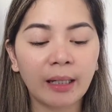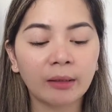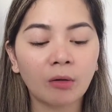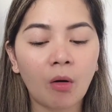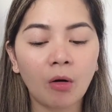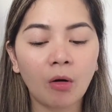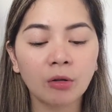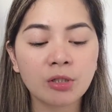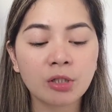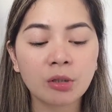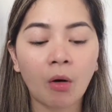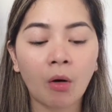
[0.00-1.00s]
And
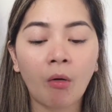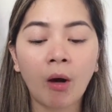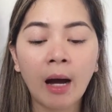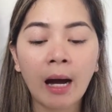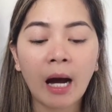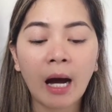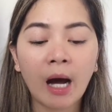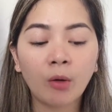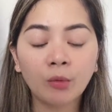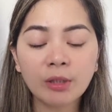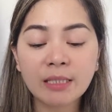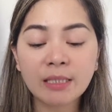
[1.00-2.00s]
also,
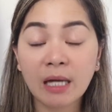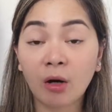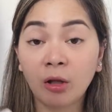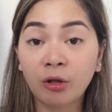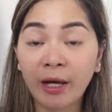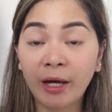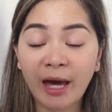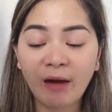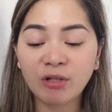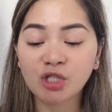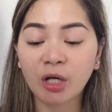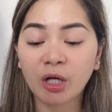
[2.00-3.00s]
I would say, although I
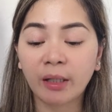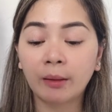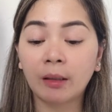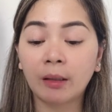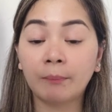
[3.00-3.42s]
haven't tried it,